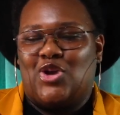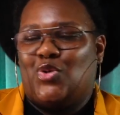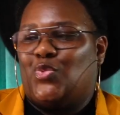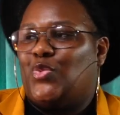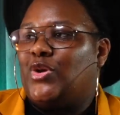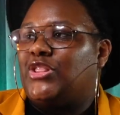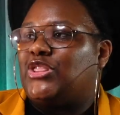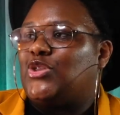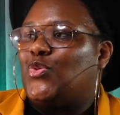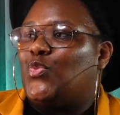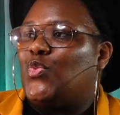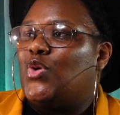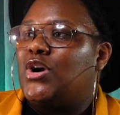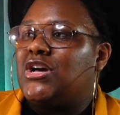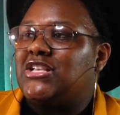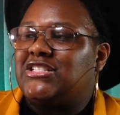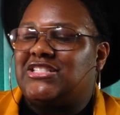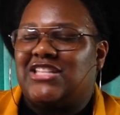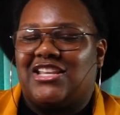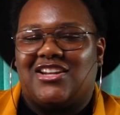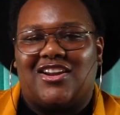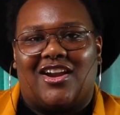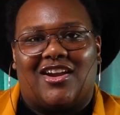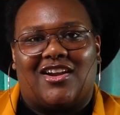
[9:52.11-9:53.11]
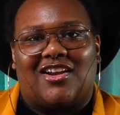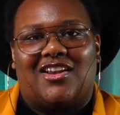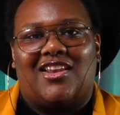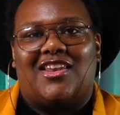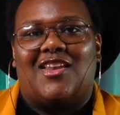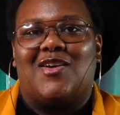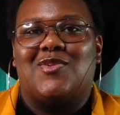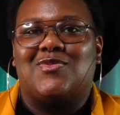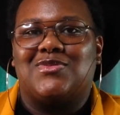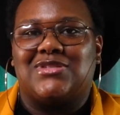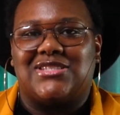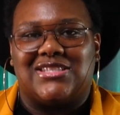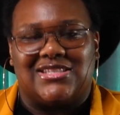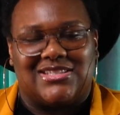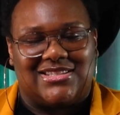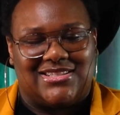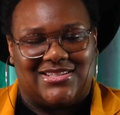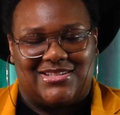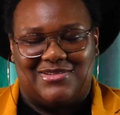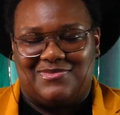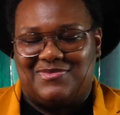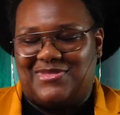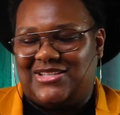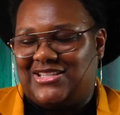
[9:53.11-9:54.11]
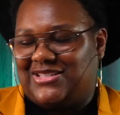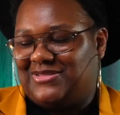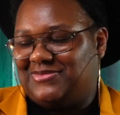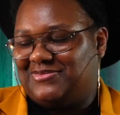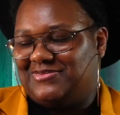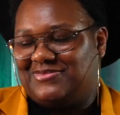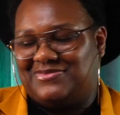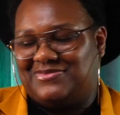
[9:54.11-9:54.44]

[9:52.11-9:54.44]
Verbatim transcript: with the ones that are closest to me.